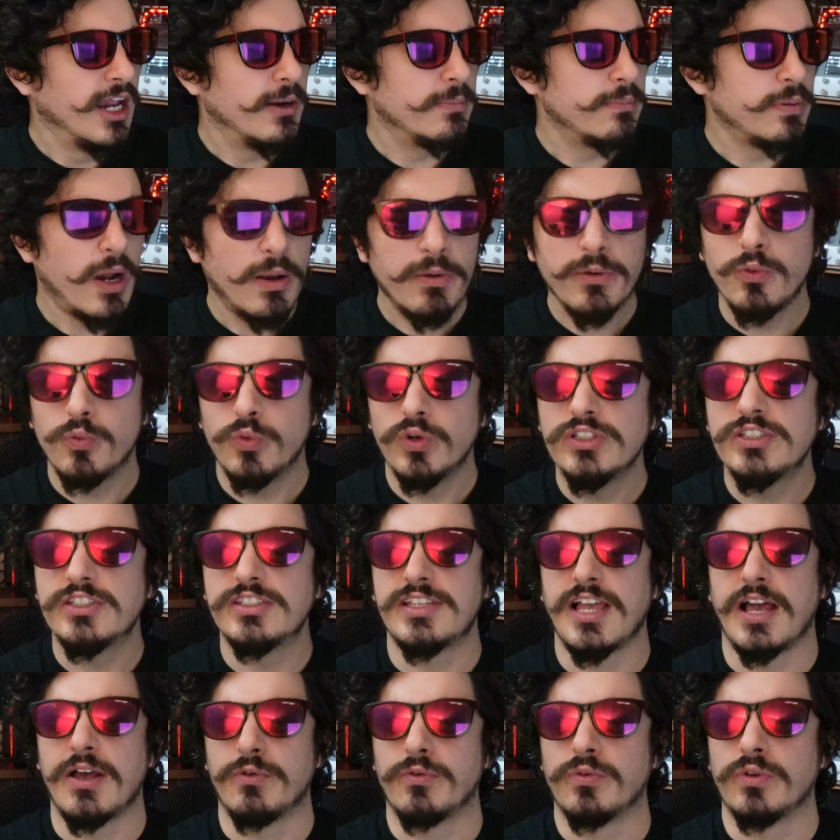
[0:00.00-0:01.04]
probably would
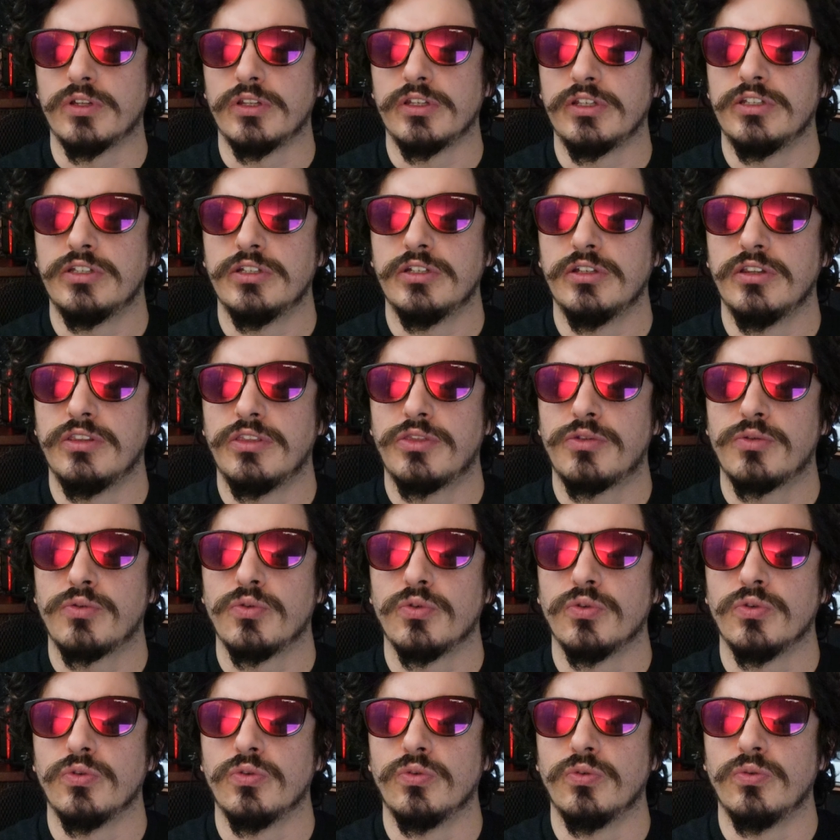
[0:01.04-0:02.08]
sound really good
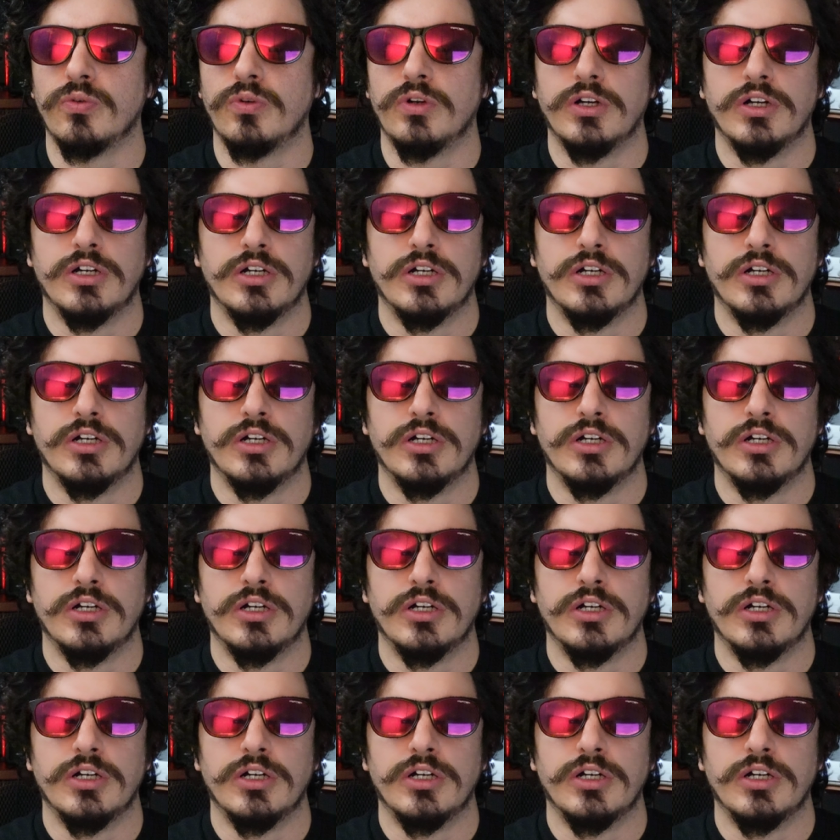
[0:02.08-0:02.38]
through,